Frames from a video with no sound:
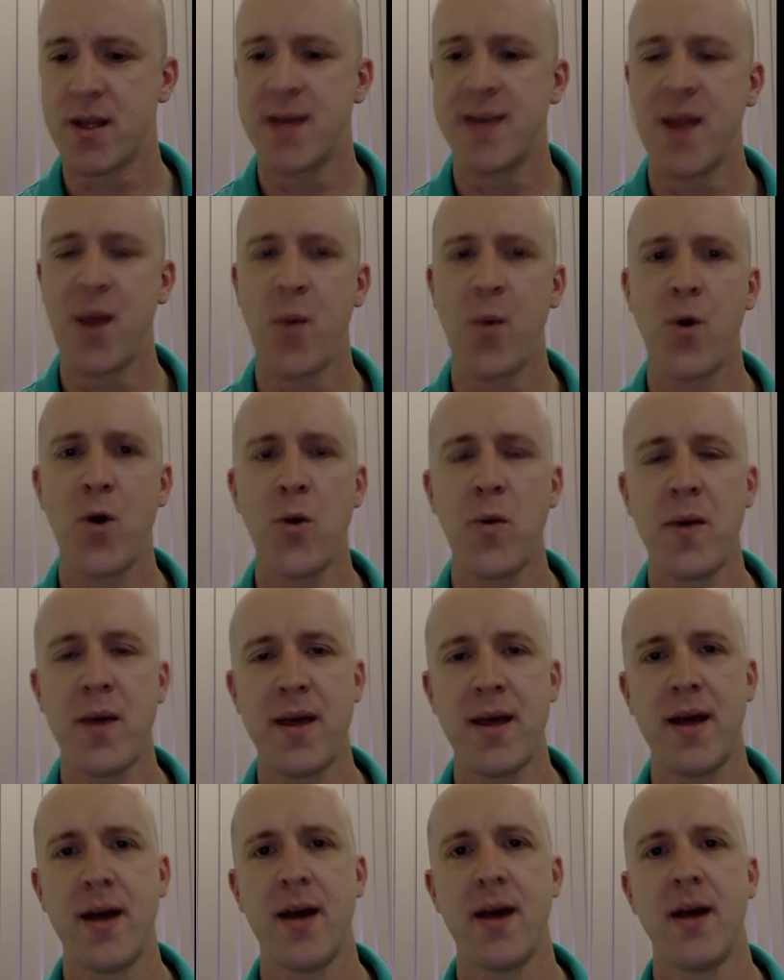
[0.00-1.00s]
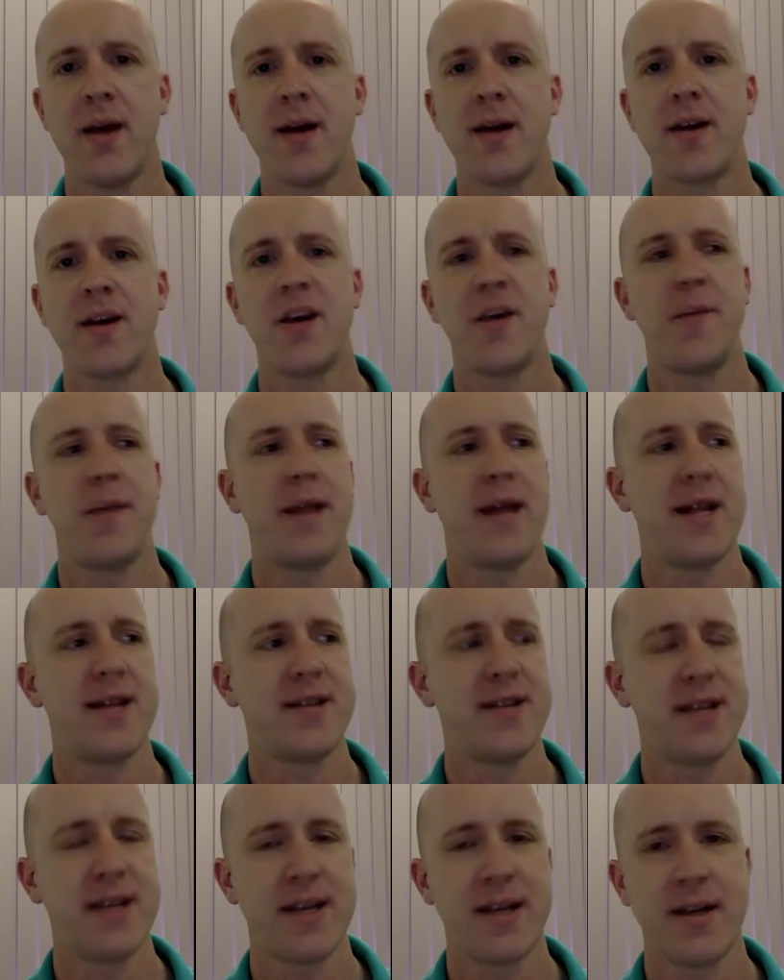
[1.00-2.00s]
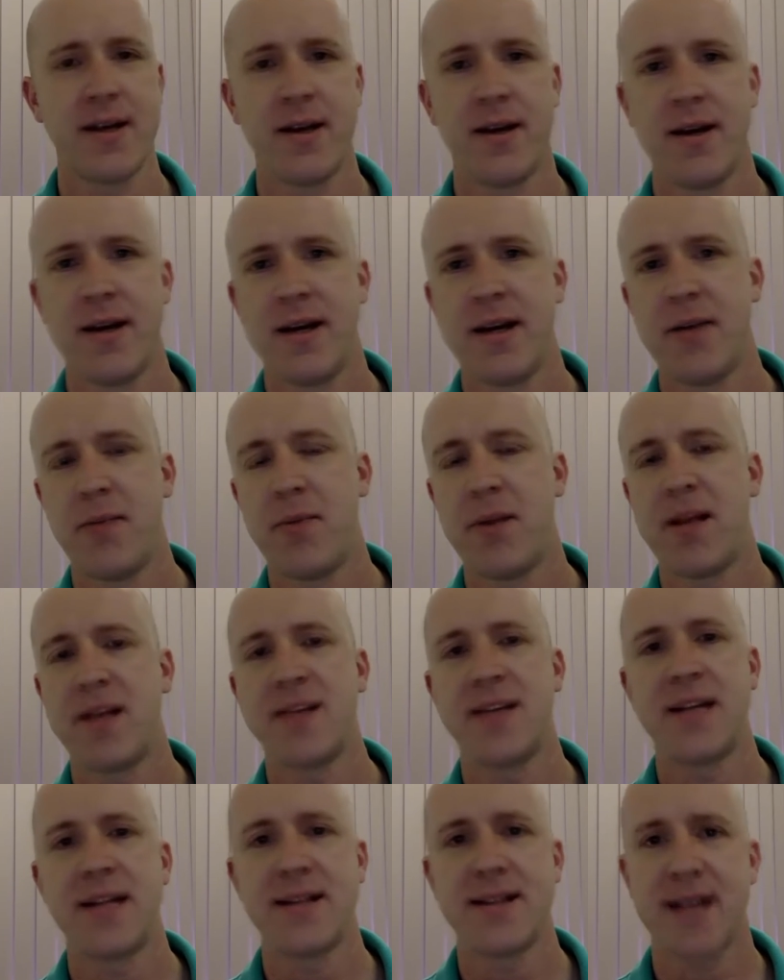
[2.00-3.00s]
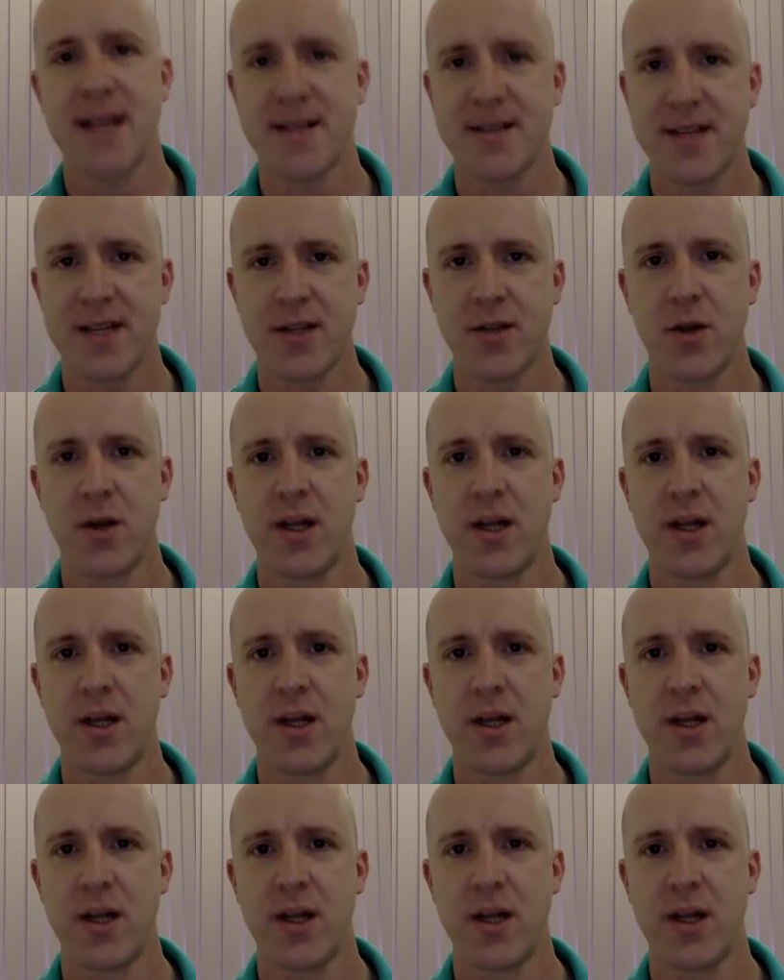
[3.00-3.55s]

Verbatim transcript: And they will be accumulating implicit, tacit